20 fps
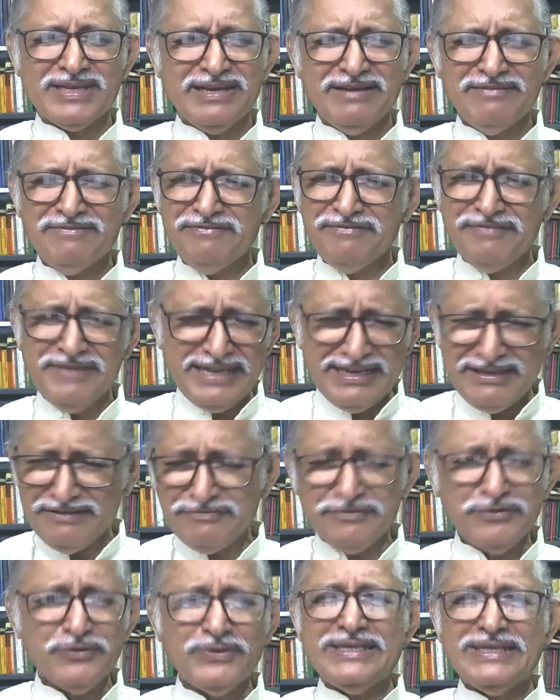and
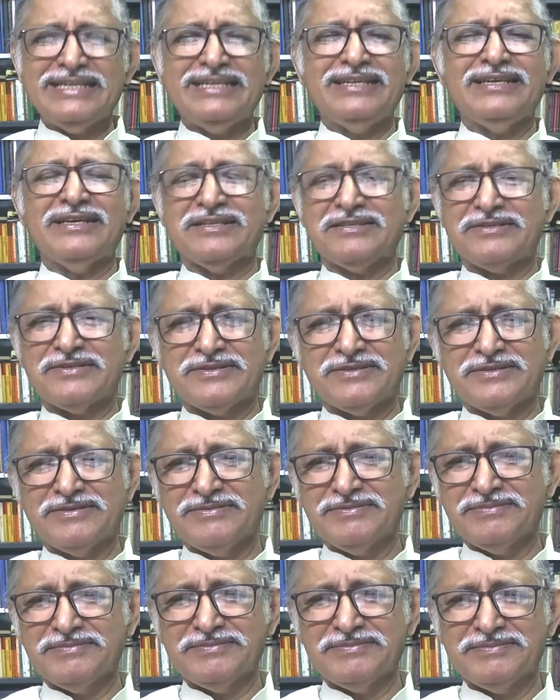very few
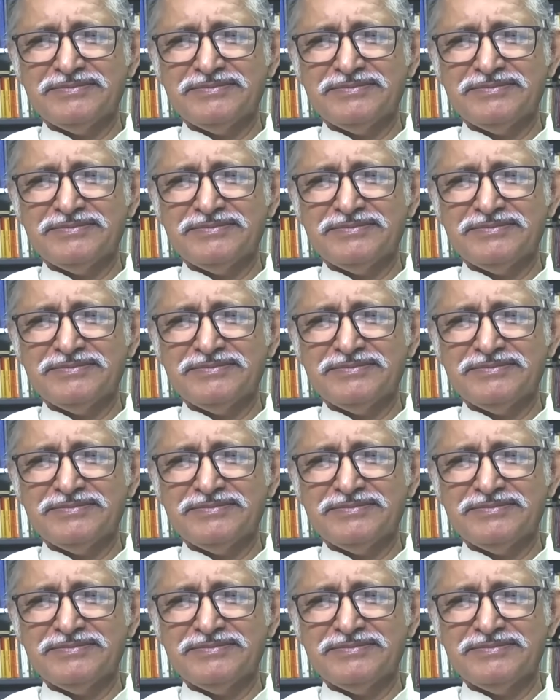Indians.